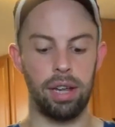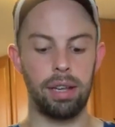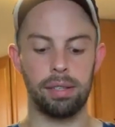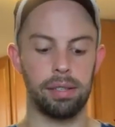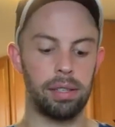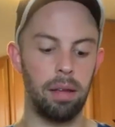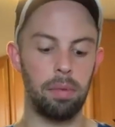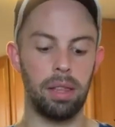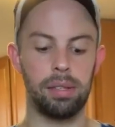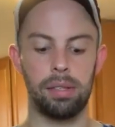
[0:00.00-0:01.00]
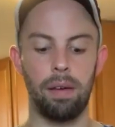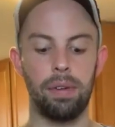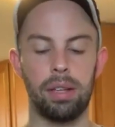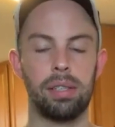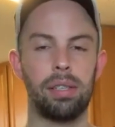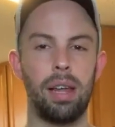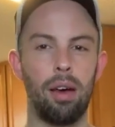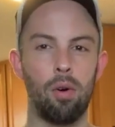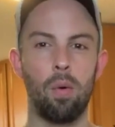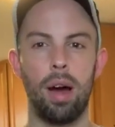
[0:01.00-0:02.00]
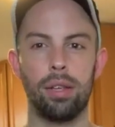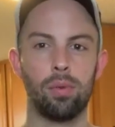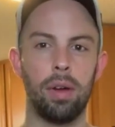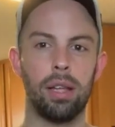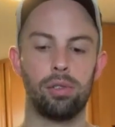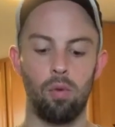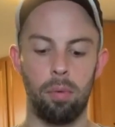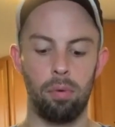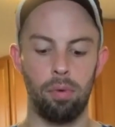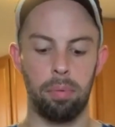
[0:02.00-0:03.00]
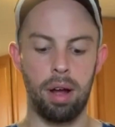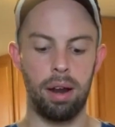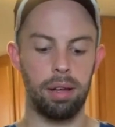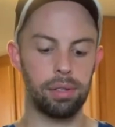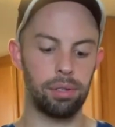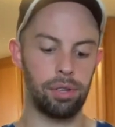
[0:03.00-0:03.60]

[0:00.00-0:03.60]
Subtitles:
It doesn't seem that this stuff gets stale quite as quick as normal products.